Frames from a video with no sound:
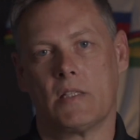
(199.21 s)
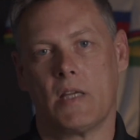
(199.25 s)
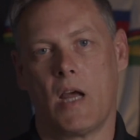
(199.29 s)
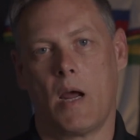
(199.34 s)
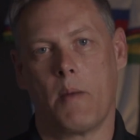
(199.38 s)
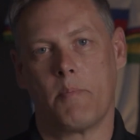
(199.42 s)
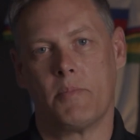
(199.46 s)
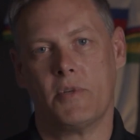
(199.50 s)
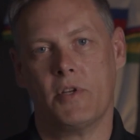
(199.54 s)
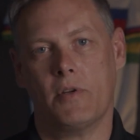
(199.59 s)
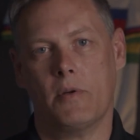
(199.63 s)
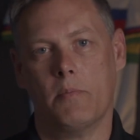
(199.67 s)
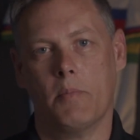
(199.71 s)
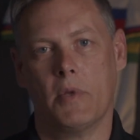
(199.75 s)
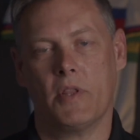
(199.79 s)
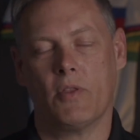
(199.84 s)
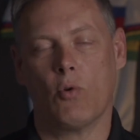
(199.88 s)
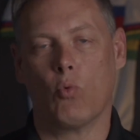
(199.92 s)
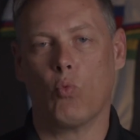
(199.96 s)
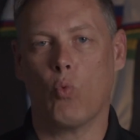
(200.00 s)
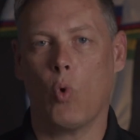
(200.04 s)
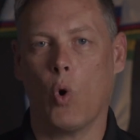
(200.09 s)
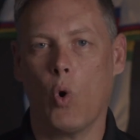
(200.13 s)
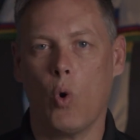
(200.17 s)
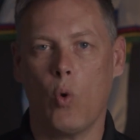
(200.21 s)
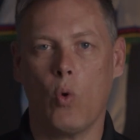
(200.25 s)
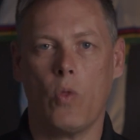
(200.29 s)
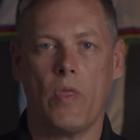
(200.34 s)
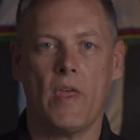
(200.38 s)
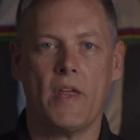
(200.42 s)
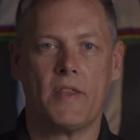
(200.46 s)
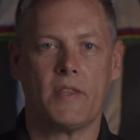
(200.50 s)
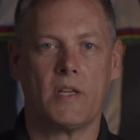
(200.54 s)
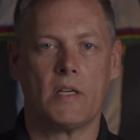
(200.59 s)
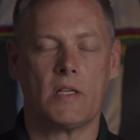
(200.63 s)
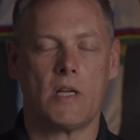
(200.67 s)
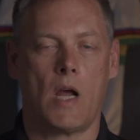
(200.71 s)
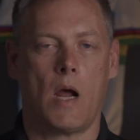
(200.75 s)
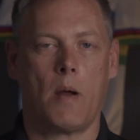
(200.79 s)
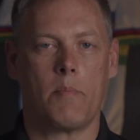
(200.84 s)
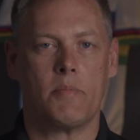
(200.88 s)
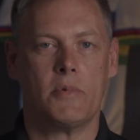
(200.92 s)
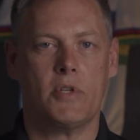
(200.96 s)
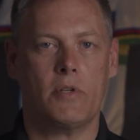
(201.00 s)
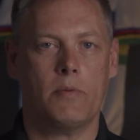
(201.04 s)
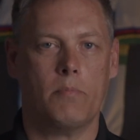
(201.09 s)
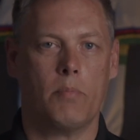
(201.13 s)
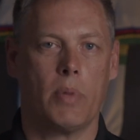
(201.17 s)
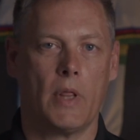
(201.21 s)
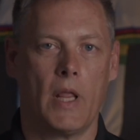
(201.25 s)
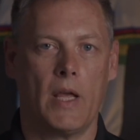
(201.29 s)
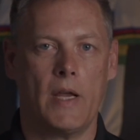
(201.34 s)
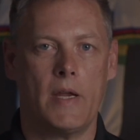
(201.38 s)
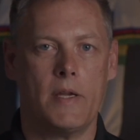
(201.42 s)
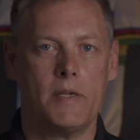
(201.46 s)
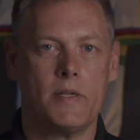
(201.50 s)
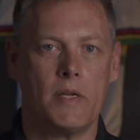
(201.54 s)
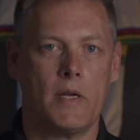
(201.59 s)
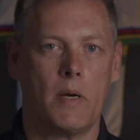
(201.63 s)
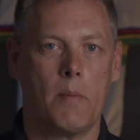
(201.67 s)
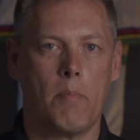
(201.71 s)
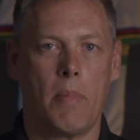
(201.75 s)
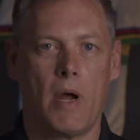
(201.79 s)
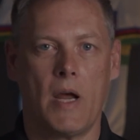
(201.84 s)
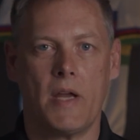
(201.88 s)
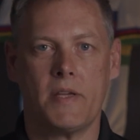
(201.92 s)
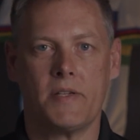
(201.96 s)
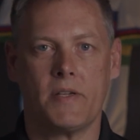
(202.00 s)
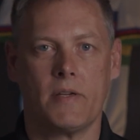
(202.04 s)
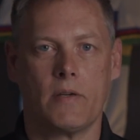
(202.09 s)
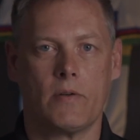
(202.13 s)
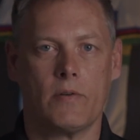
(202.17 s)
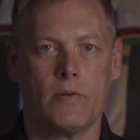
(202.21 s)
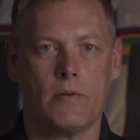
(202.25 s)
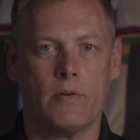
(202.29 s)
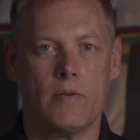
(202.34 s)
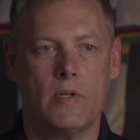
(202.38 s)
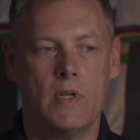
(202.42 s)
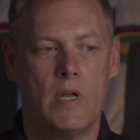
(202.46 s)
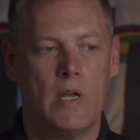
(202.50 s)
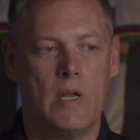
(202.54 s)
top tube and the role that the top tube plays in a bicycle.